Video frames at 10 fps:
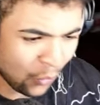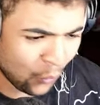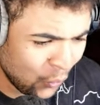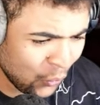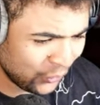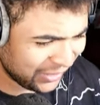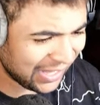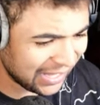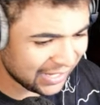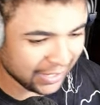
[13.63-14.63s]
Oh
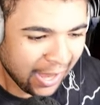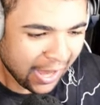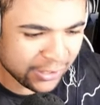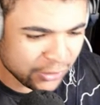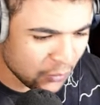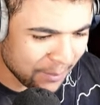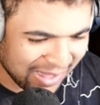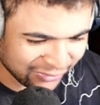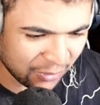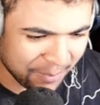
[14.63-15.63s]
yeah, a new
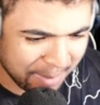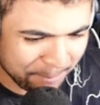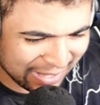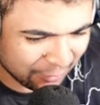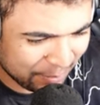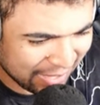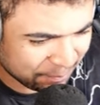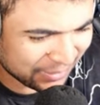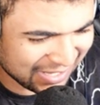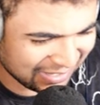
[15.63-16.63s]
Macho Man Battle Pass
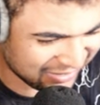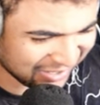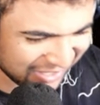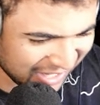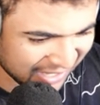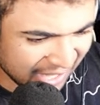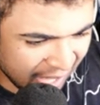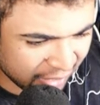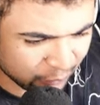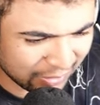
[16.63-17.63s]
begins today,
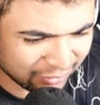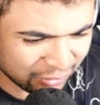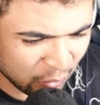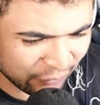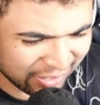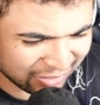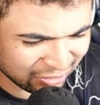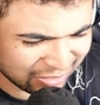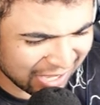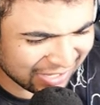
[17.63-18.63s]
as well as a new event
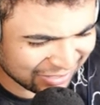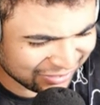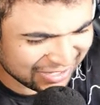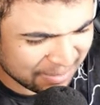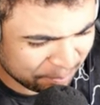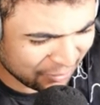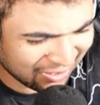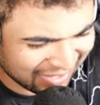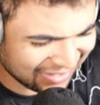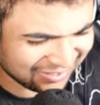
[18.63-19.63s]
containing a CM
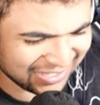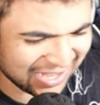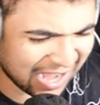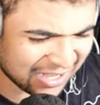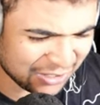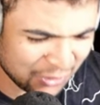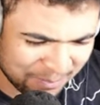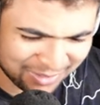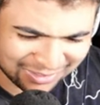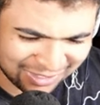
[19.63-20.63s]
Punk SE and a new
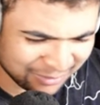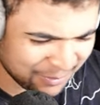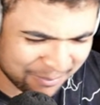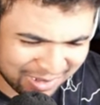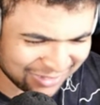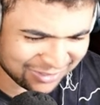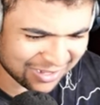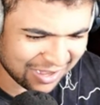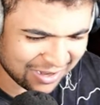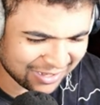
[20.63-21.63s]
Miss Elizabeth manager
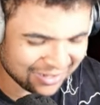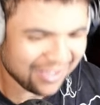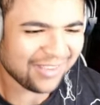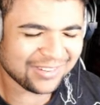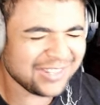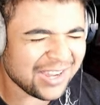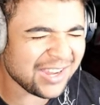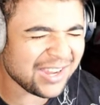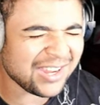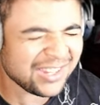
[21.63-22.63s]
card.
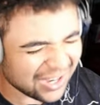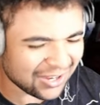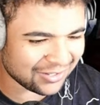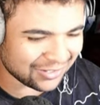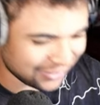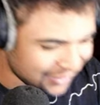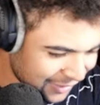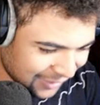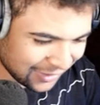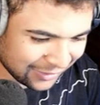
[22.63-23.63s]
Yeah.
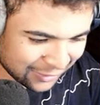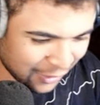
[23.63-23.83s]
Let's go.